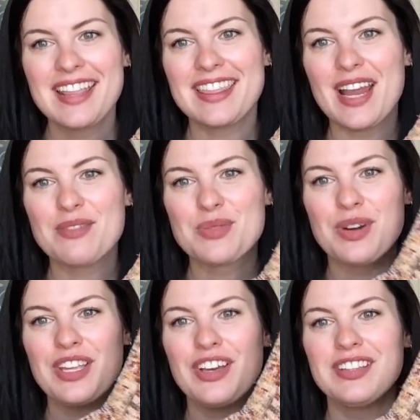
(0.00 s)
that I was
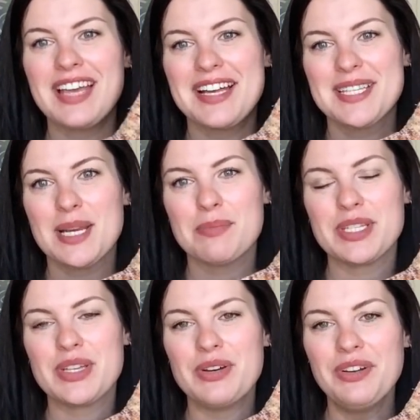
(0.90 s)
working on last
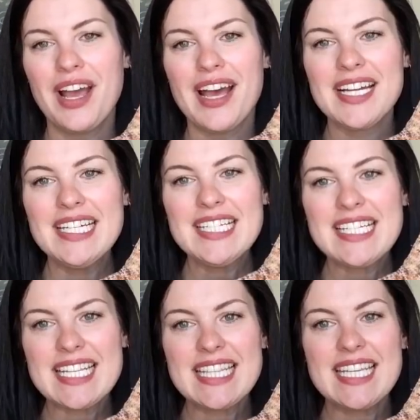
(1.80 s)
episode. I
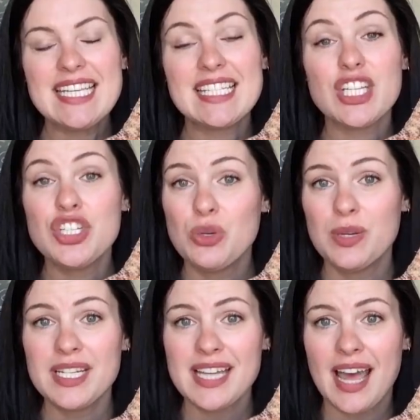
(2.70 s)
did these two
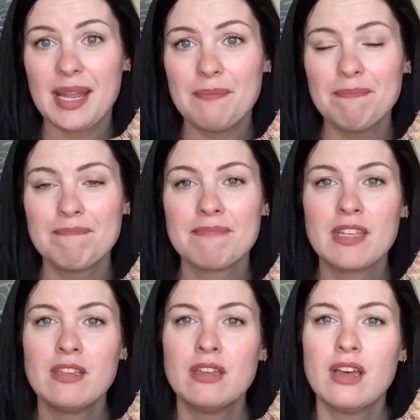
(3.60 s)
at a time
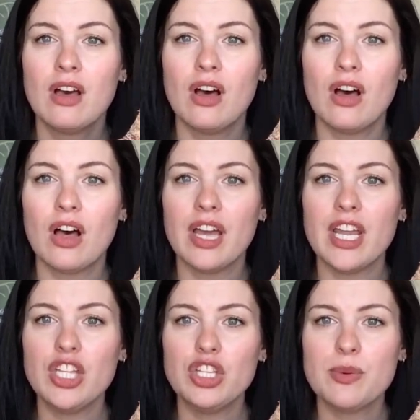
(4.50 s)

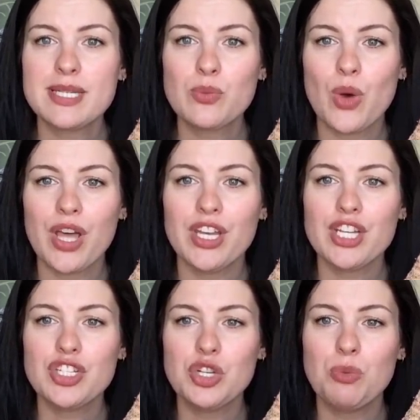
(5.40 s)
on US 1
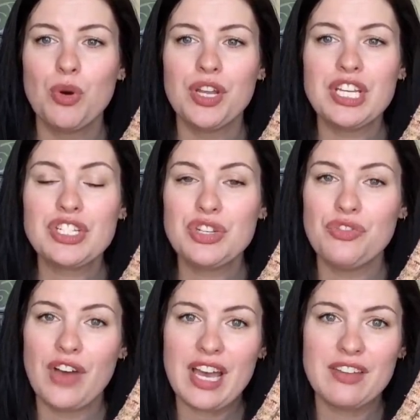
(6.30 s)

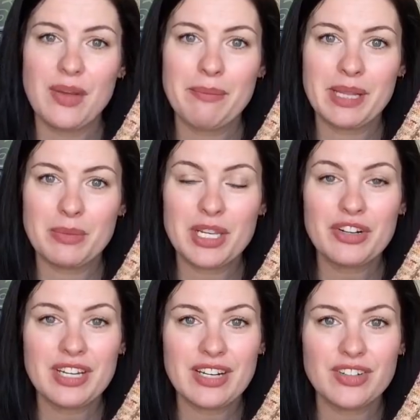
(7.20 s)
2.25
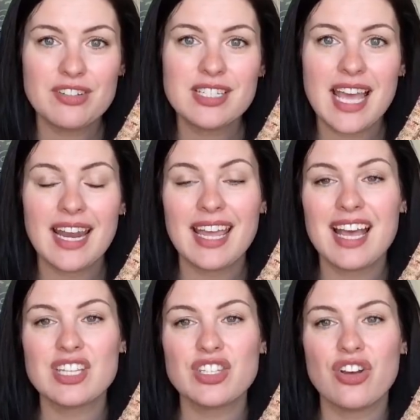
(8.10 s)
millimeter needles and I
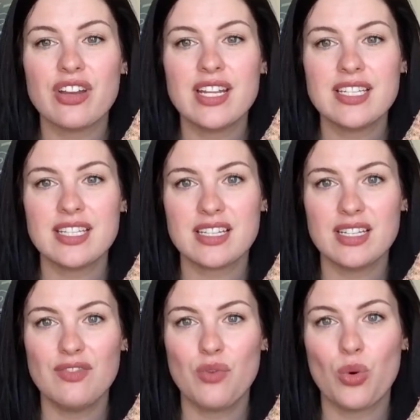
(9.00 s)
cast on
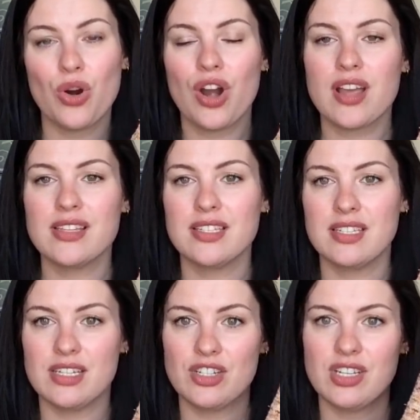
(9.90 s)
64
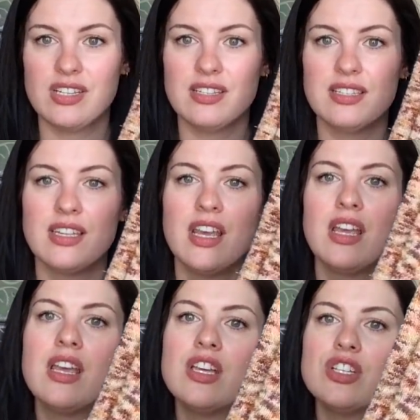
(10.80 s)
stitches.
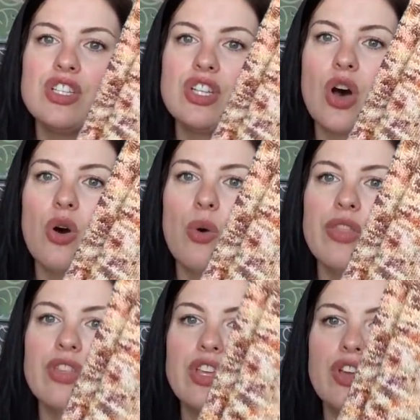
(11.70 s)
So
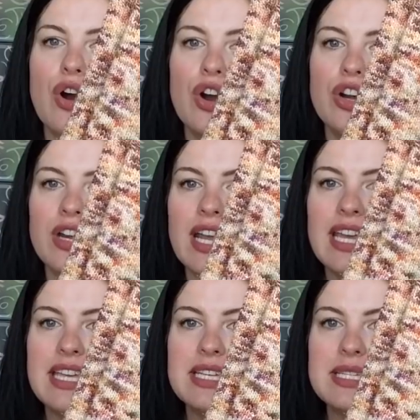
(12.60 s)
the yarn
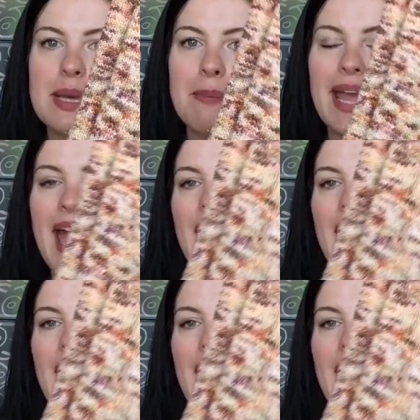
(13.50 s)
is by